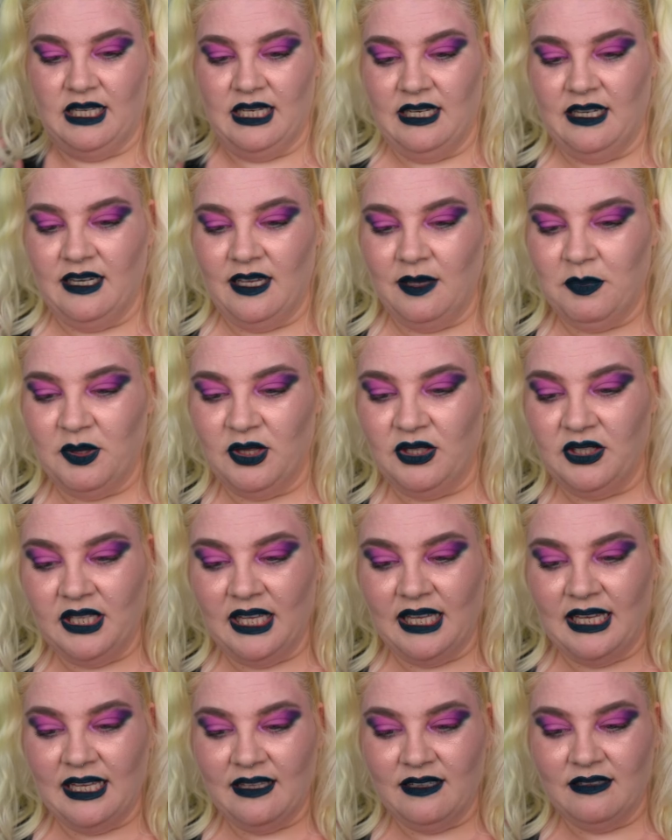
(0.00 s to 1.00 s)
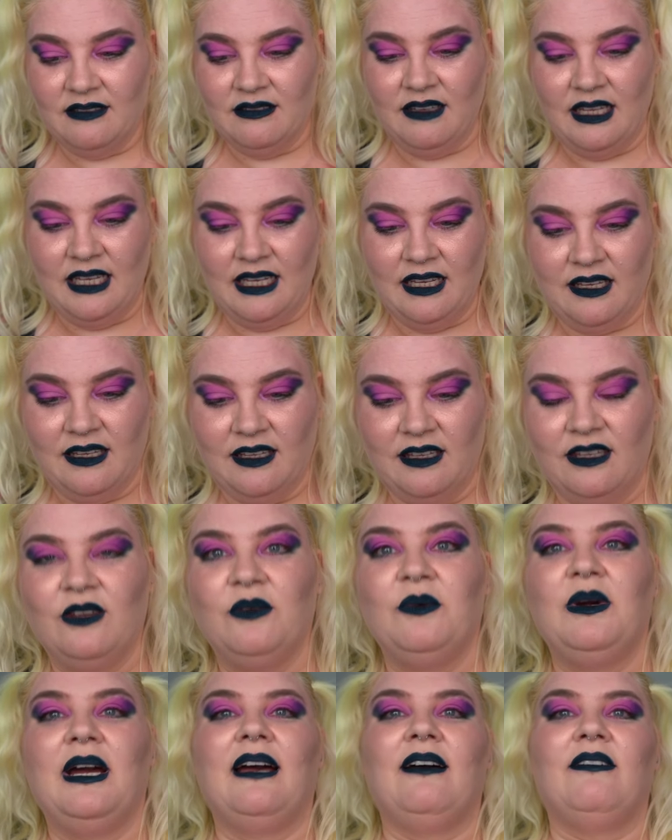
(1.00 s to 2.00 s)
end up looking like
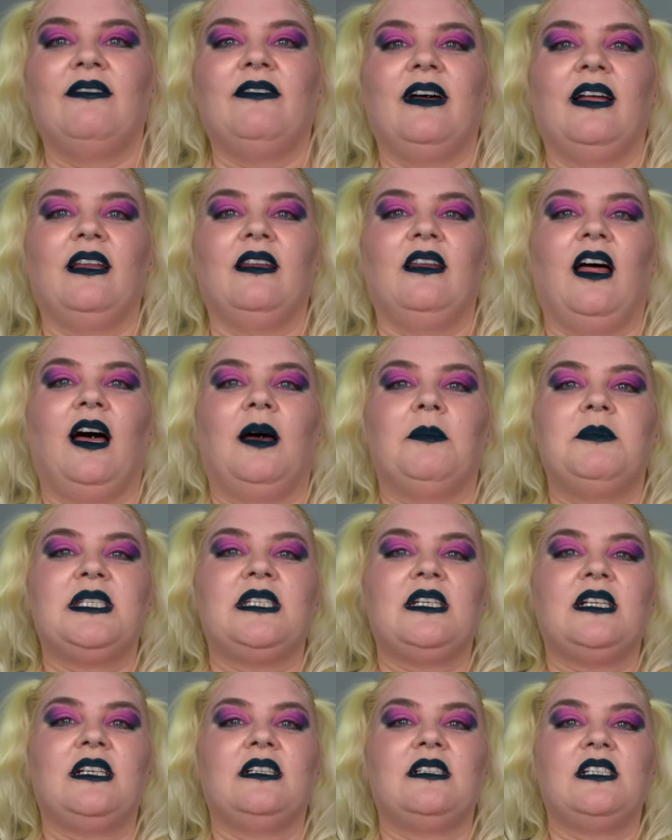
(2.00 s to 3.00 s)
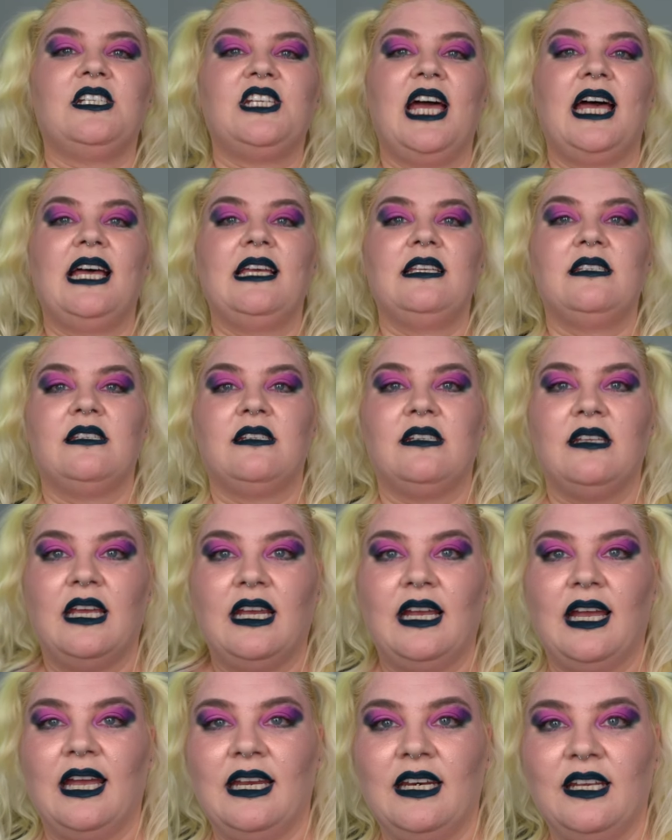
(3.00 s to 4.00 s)
you have a lobster chest
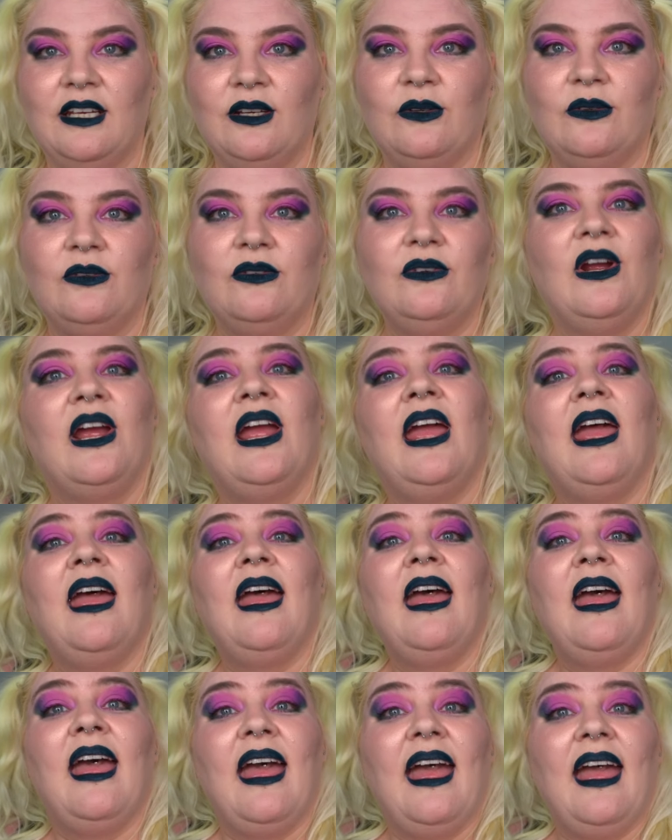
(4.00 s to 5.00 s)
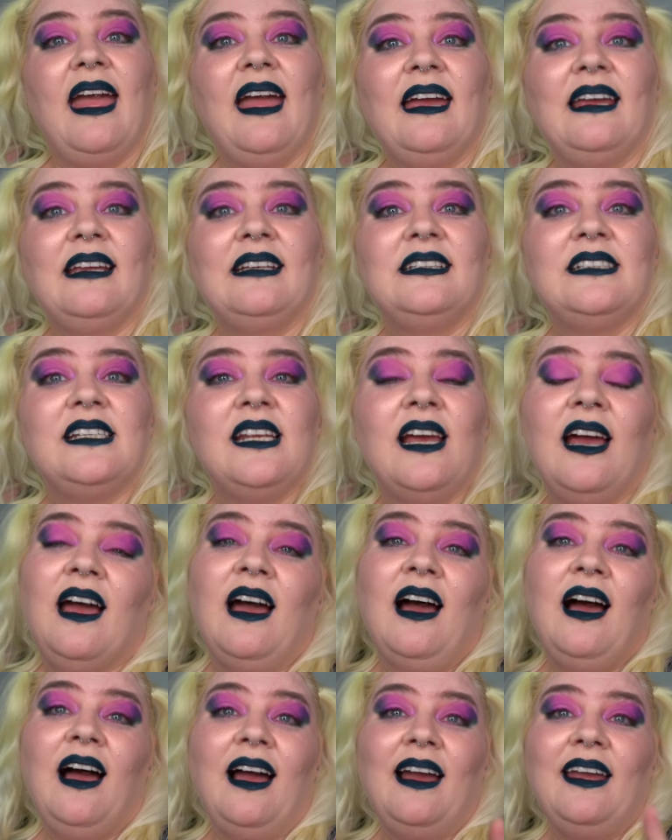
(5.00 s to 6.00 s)
like I do. And
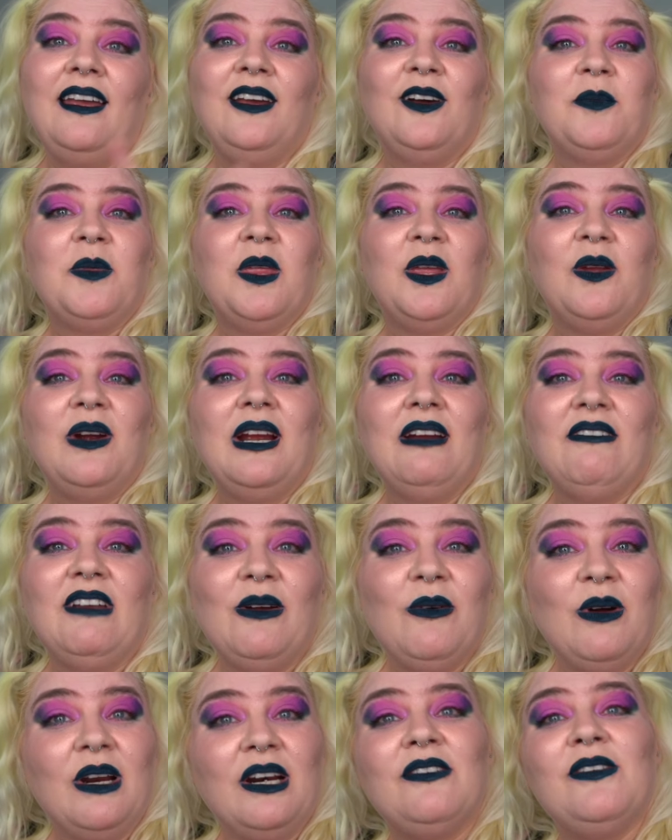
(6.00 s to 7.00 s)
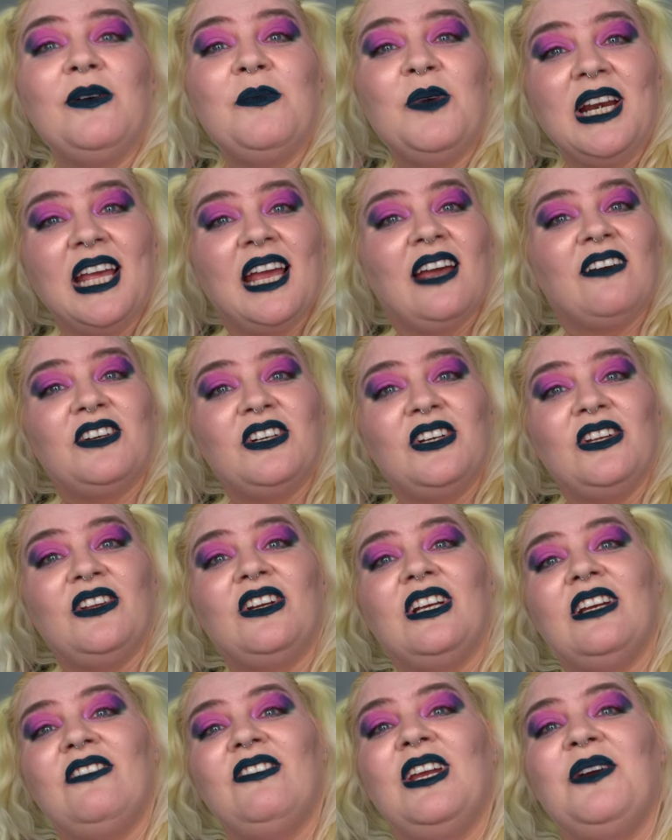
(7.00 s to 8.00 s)
I hope that you're having a wonderful morning, afternoon,
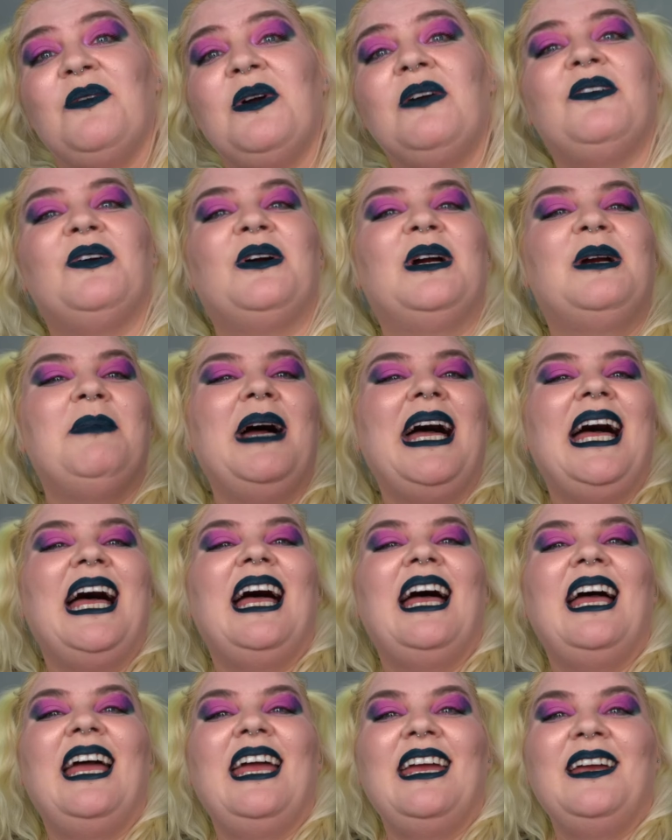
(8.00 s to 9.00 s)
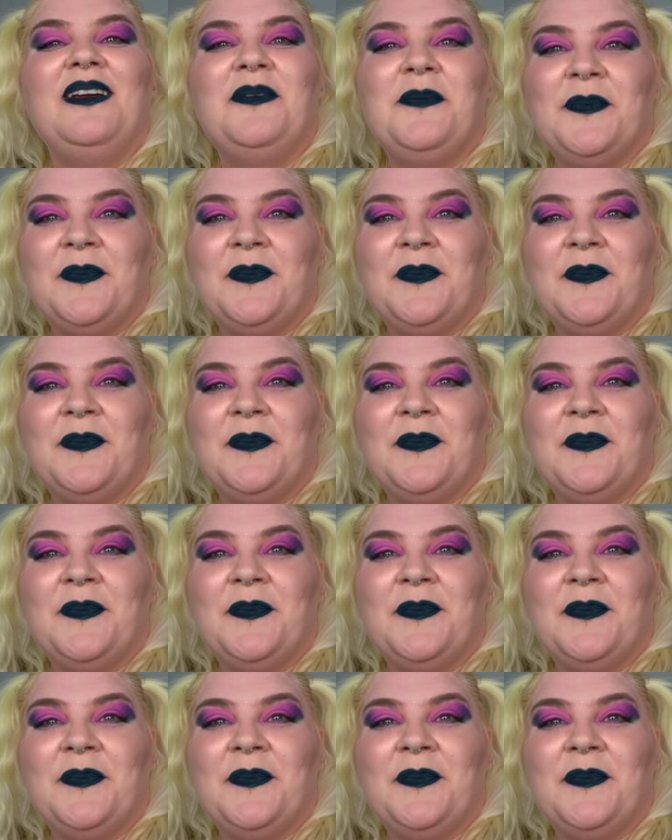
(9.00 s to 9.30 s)
or evening wherever you are. Bye.